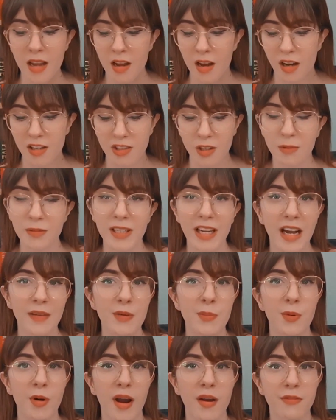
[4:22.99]
I don't really have a
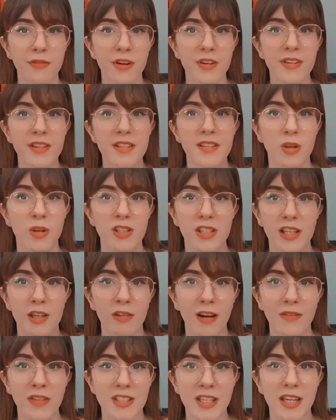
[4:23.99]
preference, I mostly
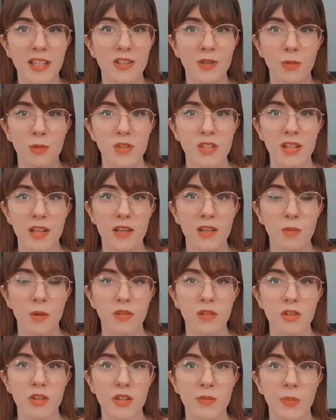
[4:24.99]
gravitate towards these
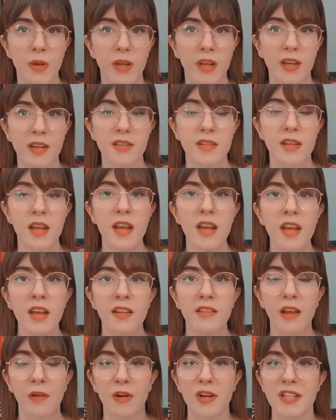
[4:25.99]
ones just because
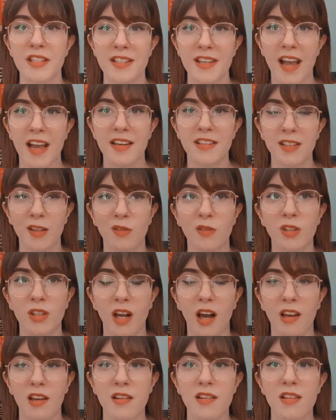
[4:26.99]
there are set different
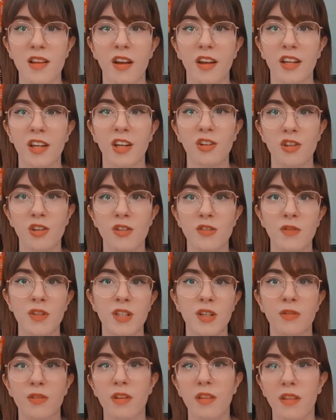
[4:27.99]
colours that I can use for
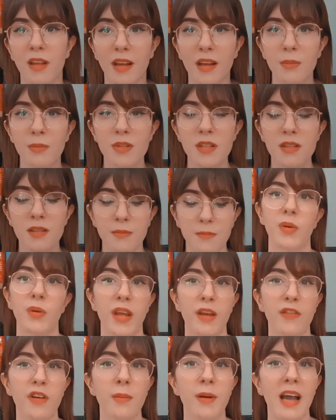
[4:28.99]
different themes. But
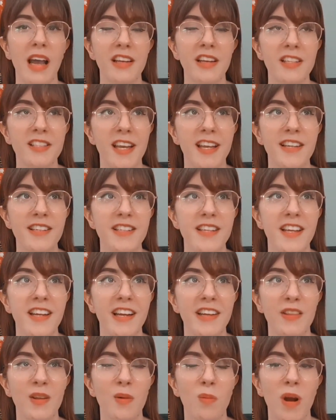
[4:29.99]
if I'm annotating
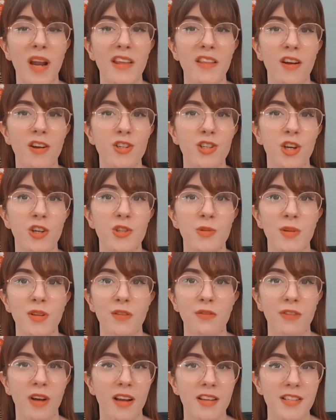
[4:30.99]
in the way that I showed you in the
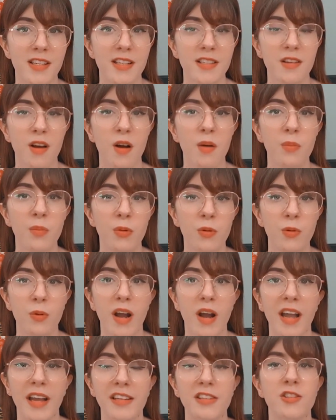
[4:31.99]
first example,
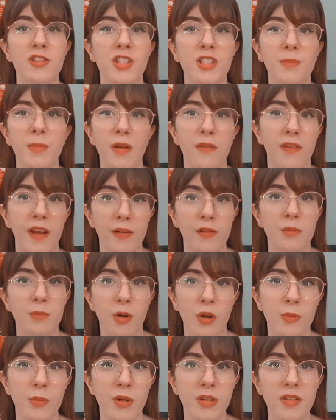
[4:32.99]
where it's just my favourite
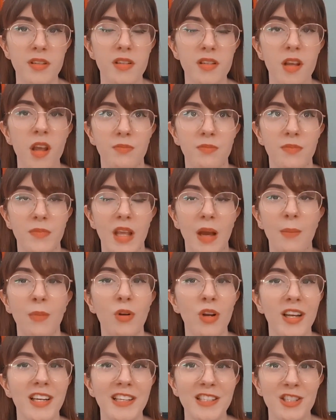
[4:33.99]
moments, I'm more
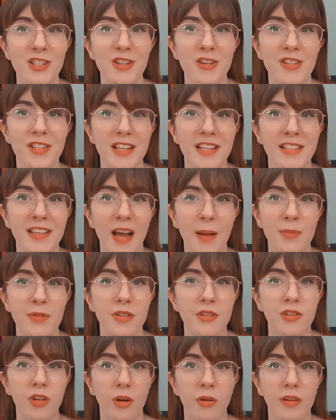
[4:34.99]
likely to use these tabs
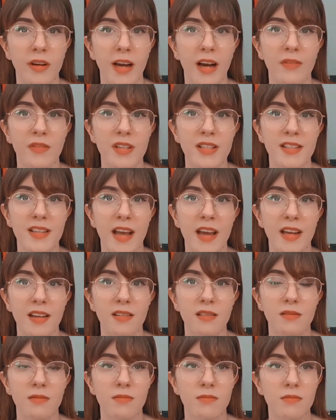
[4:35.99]
that don't have a set,
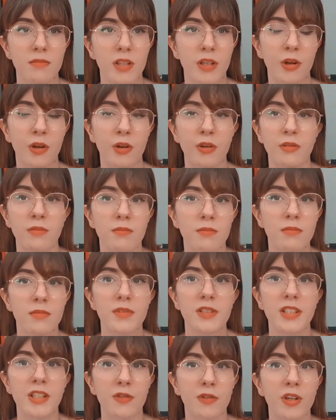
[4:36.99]

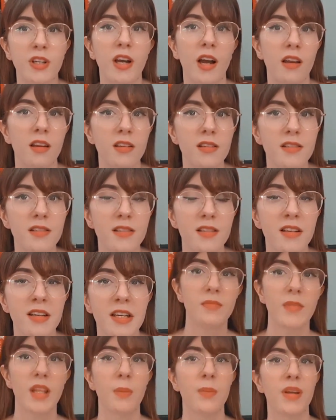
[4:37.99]
different colours,
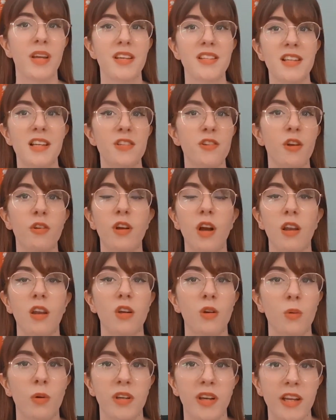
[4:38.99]
because there's no colour
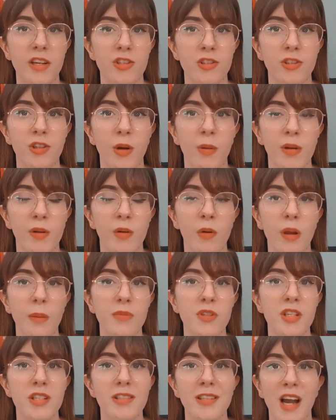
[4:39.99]
coordination going on. I'm
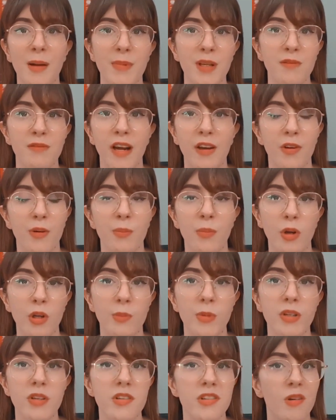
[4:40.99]
just tabbing random
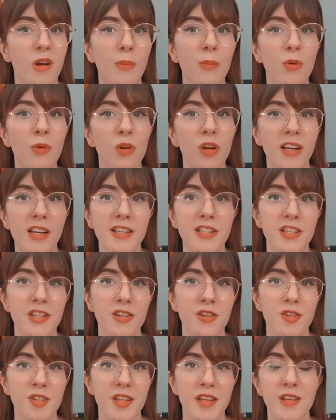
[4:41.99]
moments, so I'm more likely to
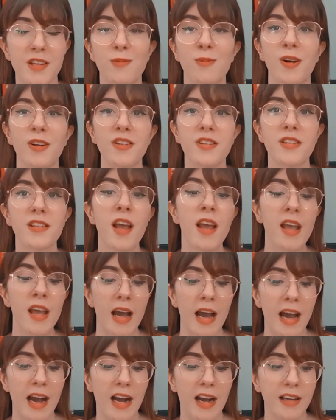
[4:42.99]
use these ones
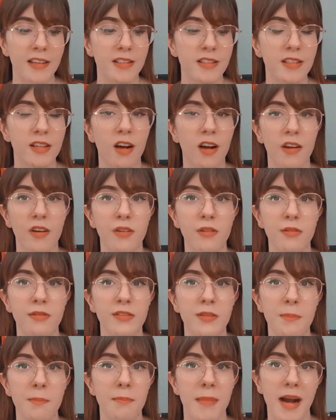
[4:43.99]
and kind of
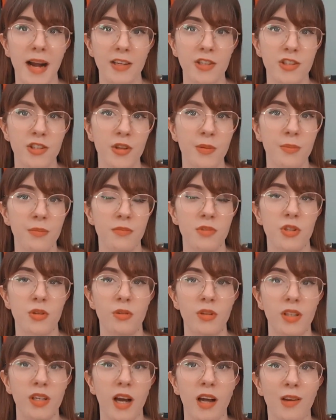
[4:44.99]
match them
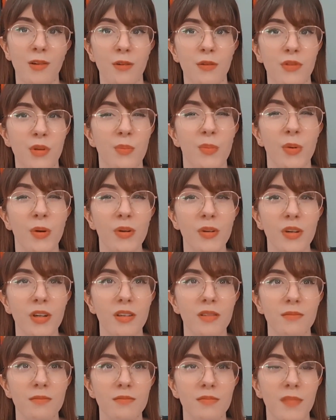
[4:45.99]
to the colour of the book,
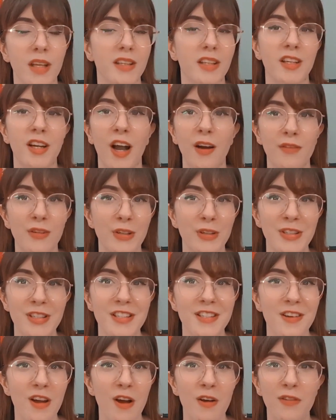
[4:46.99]
like the cover and
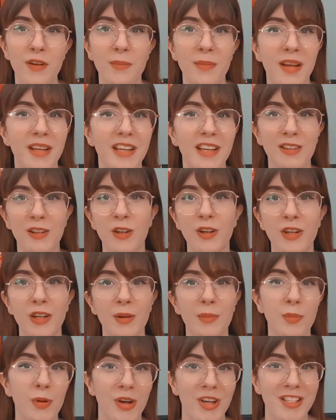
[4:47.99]
stuff, and make it look
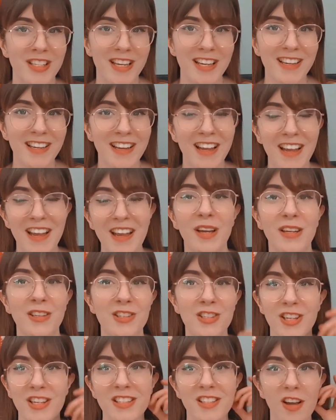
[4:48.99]
pretty,
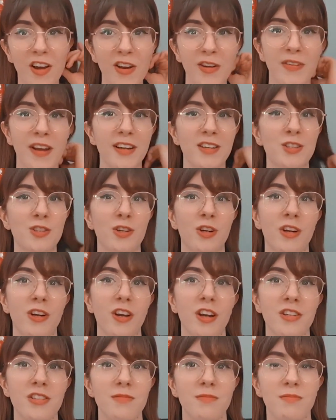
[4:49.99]
which is kind of extra, and
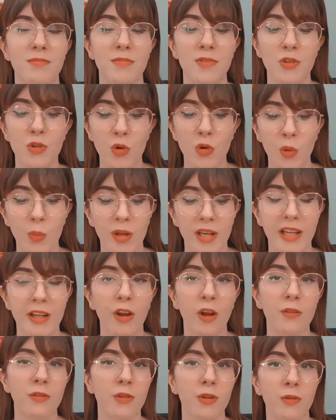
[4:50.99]
I normally
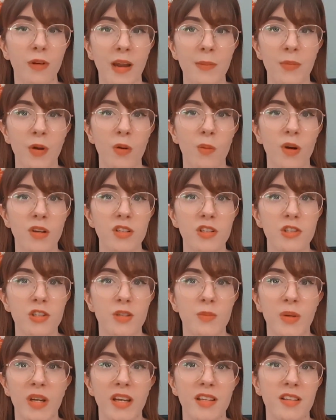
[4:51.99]
go for the rainbow ones
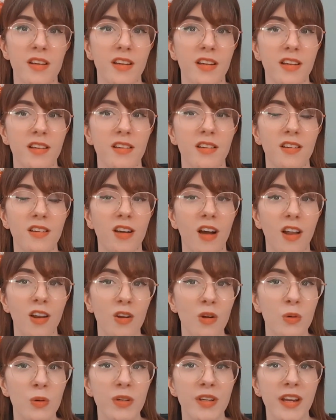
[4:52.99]
just because I can colour
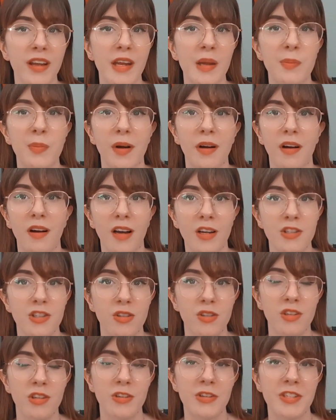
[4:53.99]
coordinate, but I do
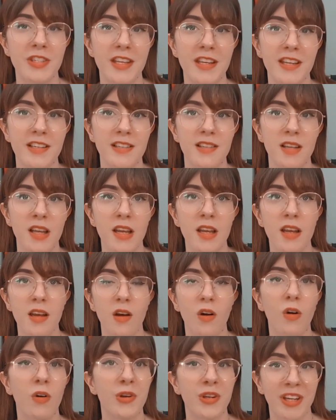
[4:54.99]
use these
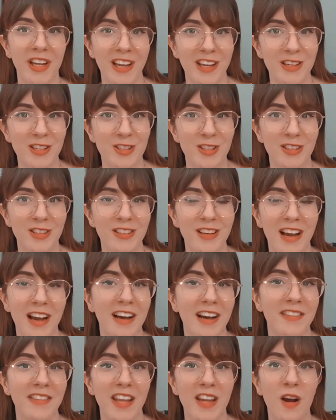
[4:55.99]
on occasion
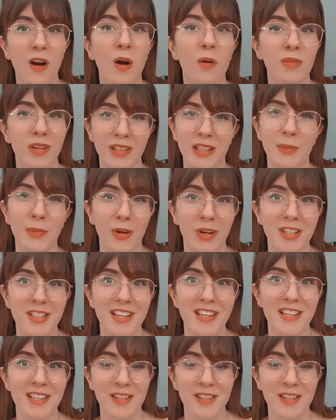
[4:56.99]
and they are really pretty.